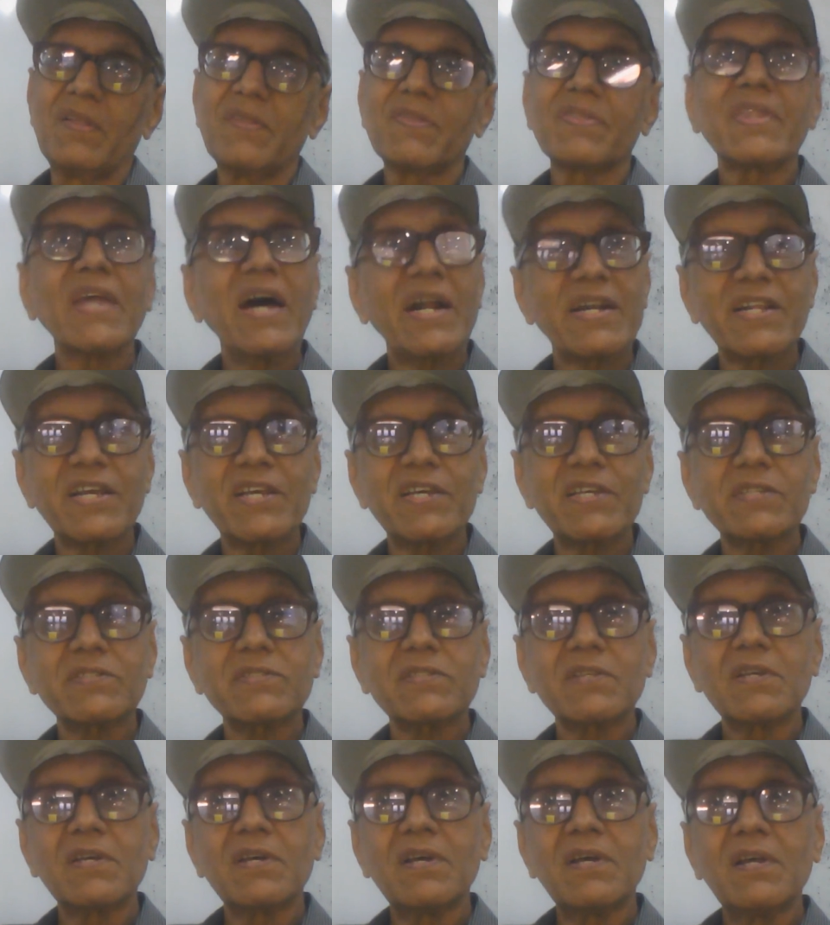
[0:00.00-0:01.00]
That is,
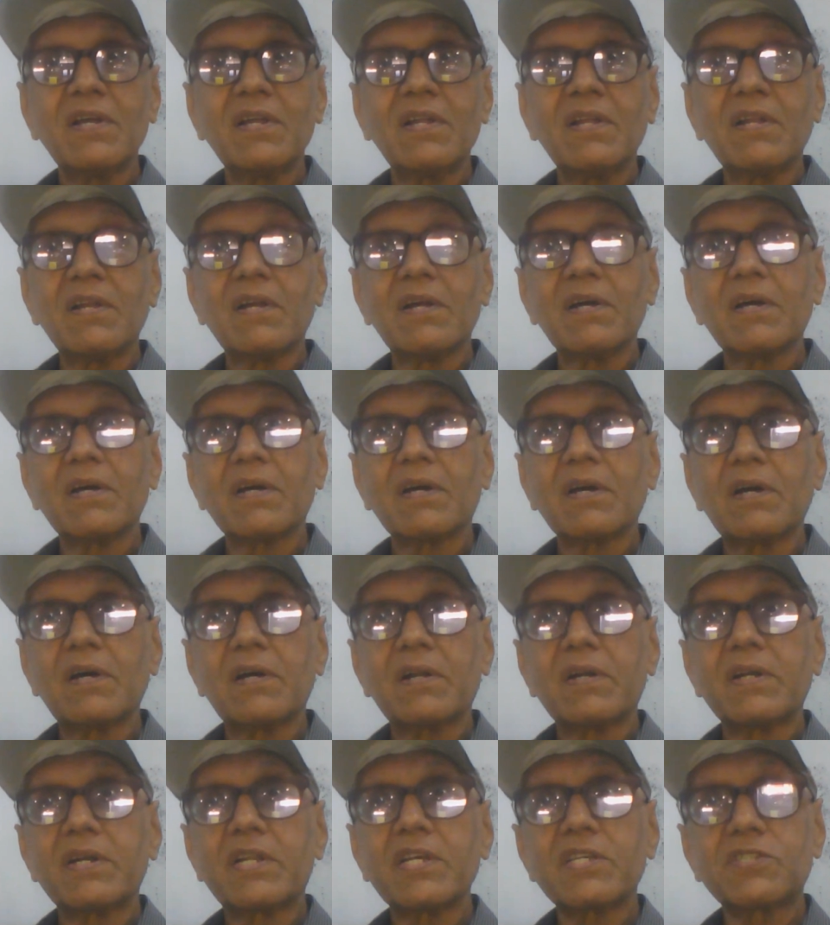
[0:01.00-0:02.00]

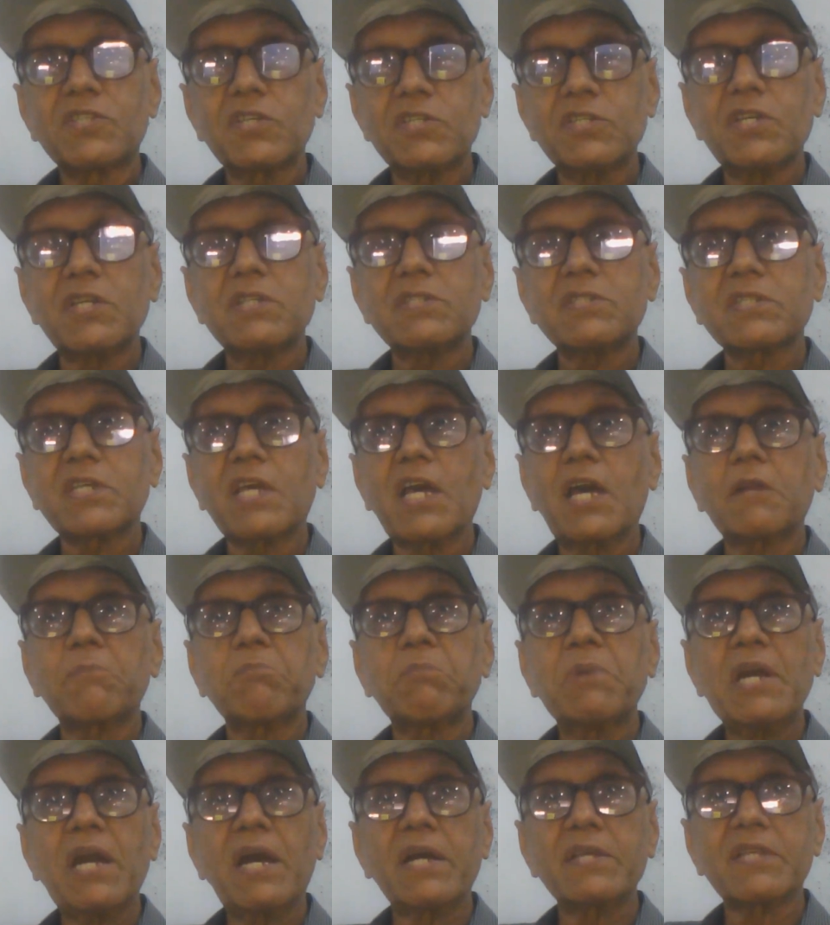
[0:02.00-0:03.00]
decisions can
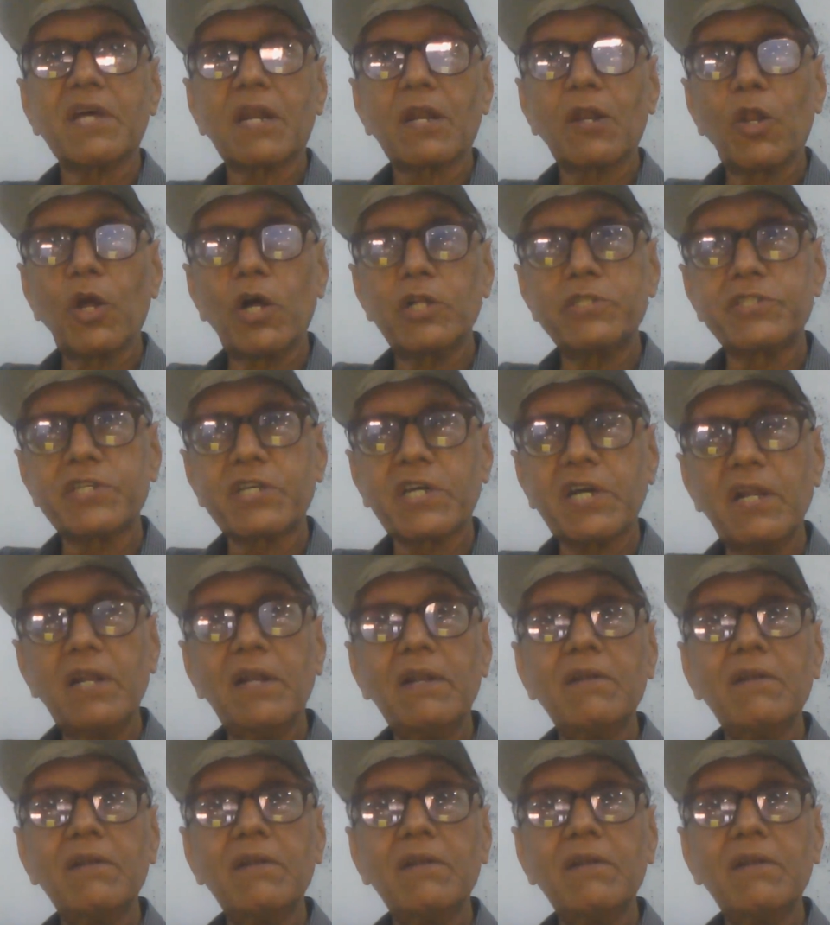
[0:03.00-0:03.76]
be either logical